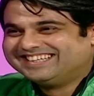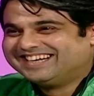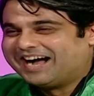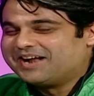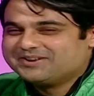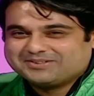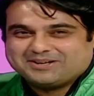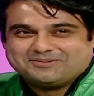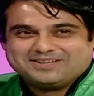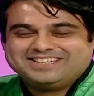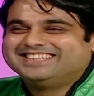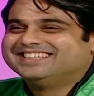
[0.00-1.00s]
I knew that
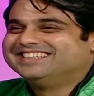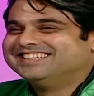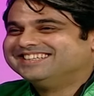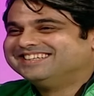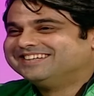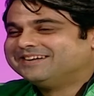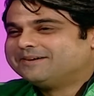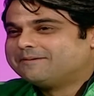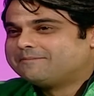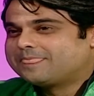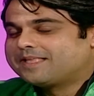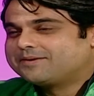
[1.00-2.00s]
one. Let's
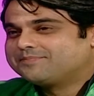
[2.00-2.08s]
see